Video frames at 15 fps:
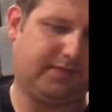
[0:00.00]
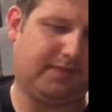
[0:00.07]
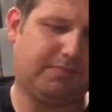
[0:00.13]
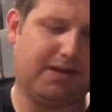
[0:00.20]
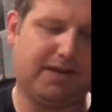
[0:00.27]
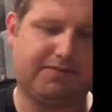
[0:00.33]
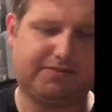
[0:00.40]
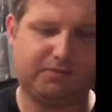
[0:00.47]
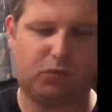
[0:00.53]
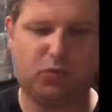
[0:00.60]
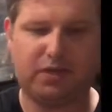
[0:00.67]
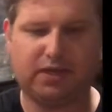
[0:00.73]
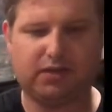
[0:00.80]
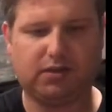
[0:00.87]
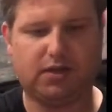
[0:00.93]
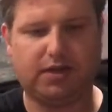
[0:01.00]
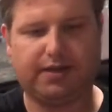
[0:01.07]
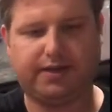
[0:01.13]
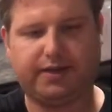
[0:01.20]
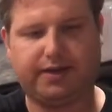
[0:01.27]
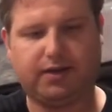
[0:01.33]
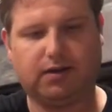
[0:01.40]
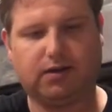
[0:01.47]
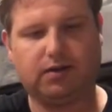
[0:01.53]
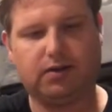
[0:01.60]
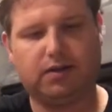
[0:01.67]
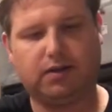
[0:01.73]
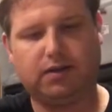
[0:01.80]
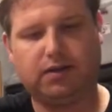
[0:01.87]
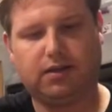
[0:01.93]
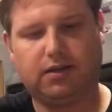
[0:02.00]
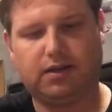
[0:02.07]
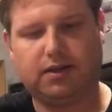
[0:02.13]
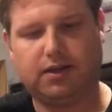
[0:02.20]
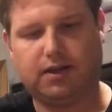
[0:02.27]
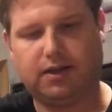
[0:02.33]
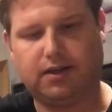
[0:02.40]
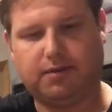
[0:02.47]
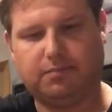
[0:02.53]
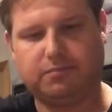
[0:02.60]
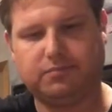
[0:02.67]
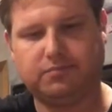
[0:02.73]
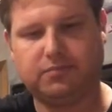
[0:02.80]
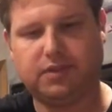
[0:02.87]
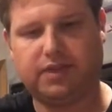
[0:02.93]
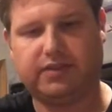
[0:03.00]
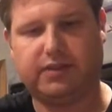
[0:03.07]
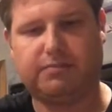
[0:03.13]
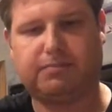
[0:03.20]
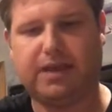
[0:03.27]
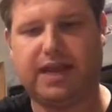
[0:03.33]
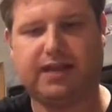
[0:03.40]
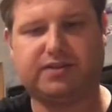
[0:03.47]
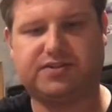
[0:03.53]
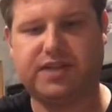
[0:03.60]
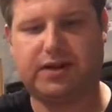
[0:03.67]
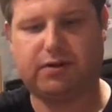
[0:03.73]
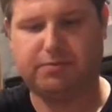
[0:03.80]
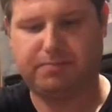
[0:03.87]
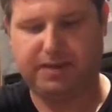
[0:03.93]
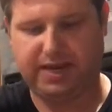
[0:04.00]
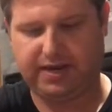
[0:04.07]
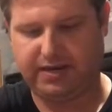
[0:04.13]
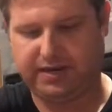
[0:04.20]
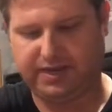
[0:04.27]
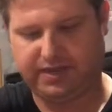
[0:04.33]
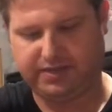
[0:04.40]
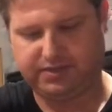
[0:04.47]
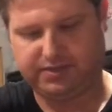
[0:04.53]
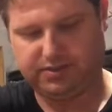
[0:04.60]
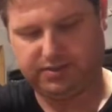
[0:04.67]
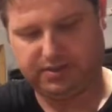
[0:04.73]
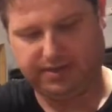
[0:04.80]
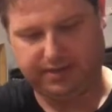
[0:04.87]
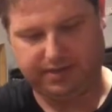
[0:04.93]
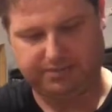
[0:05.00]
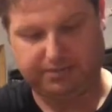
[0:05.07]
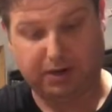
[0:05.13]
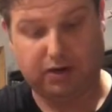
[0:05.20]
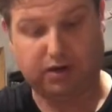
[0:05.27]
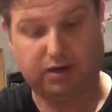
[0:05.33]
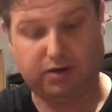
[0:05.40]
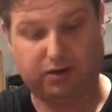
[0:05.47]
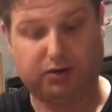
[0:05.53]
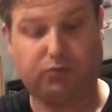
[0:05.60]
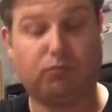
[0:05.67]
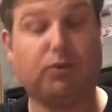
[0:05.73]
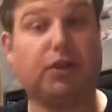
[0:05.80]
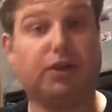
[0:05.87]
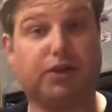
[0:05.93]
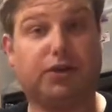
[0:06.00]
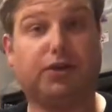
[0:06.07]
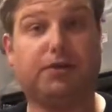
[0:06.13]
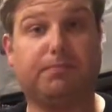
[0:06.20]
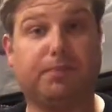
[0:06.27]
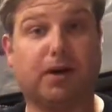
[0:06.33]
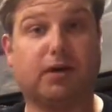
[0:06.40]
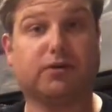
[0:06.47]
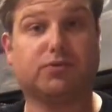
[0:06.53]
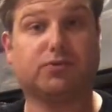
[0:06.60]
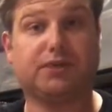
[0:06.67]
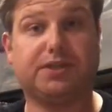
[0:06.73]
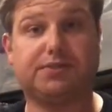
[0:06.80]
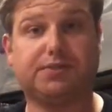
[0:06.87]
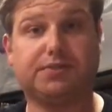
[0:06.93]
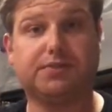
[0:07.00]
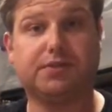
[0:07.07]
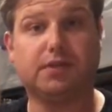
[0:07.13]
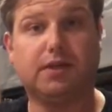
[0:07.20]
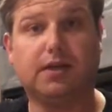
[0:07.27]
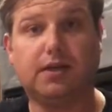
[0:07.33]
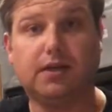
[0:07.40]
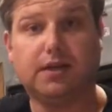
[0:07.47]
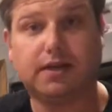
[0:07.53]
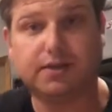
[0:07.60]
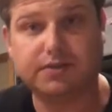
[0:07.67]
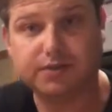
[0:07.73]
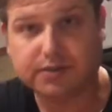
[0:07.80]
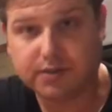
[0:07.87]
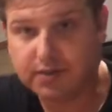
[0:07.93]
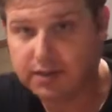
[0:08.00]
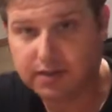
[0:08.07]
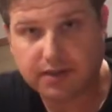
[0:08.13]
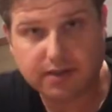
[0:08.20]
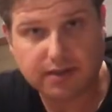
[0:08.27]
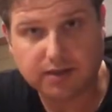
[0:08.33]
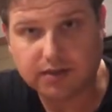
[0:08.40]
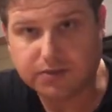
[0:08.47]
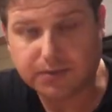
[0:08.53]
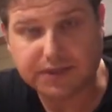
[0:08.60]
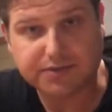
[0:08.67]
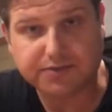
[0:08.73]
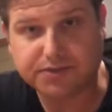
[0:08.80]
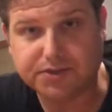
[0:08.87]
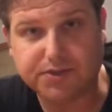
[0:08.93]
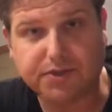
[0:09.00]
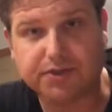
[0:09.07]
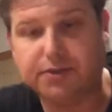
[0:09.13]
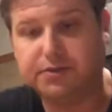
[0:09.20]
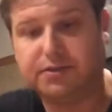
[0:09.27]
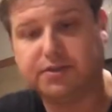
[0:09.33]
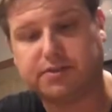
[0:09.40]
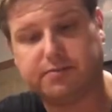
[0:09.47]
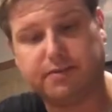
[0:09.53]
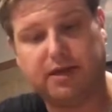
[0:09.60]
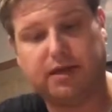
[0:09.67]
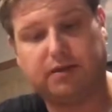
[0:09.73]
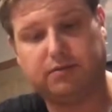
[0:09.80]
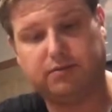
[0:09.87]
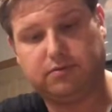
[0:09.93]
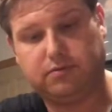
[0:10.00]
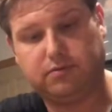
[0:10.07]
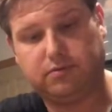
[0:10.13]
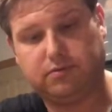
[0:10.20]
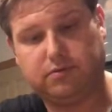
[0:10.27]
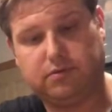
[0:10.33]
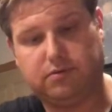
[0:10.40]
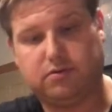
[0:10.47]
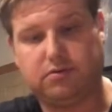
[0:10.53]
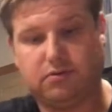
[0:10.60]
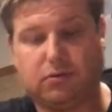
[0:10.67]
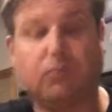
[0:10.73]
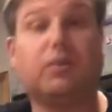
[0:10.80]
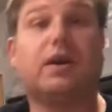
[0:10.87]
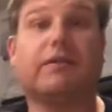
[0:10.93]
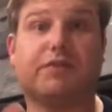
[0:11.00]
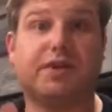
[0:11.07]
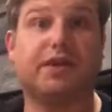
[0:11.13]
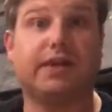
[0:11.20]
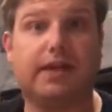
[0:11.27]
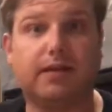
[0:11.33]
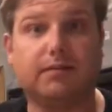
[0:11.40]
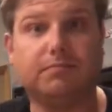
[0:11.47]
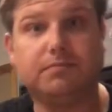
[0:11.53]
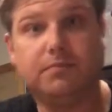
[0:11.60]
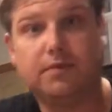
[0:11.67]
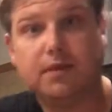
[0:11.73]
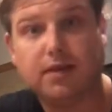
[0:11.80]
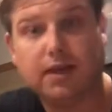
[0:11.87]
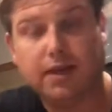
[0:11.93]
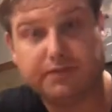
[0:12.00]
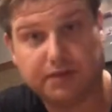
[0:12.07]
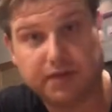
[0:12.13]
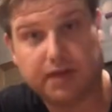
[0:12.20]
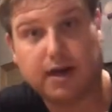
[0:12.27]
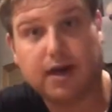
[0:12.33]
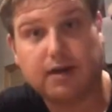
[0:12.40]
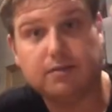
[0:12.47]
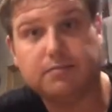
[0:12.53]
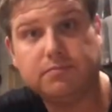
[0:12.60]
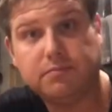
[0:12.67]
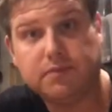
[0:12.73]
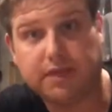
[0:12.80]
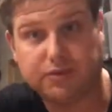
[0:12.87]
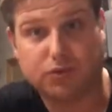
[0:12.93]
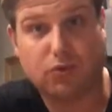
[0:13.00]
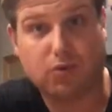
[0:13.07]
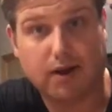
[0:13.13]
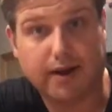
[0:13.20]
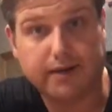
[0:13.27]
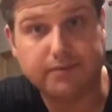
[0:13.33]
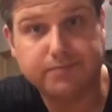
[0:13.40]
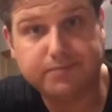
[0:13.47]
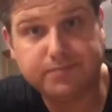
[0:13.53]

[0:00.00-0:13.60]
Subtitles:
Might have some quick clot in here. And then standard band-aids and a really good pair of tweezers. Because tweezers you can do just about, or whenever you need them. If you got them, that's great.